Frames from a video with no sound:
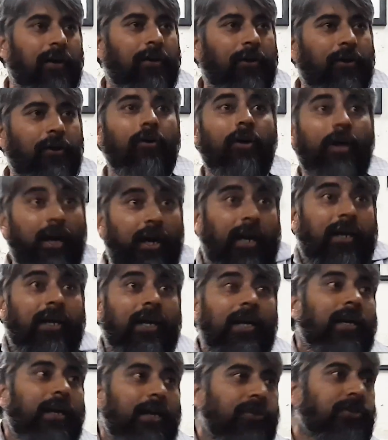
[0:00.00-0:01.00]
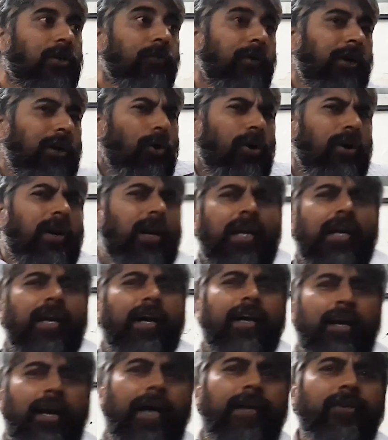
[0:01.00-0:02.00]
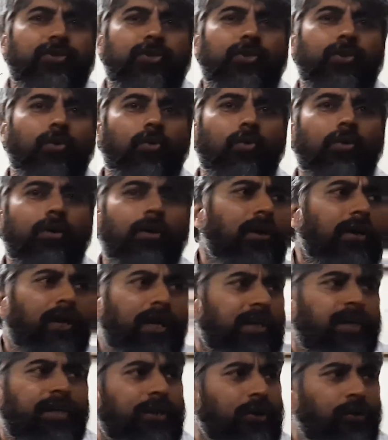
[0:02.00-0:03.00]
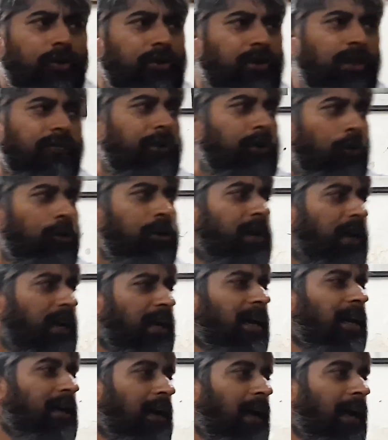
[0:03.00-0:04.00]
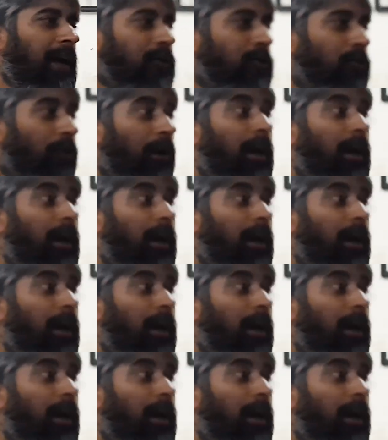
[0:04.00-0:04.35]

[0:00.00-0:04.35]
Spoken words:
Recognition. We don't recognize you. Teachers association, we don't recognize. So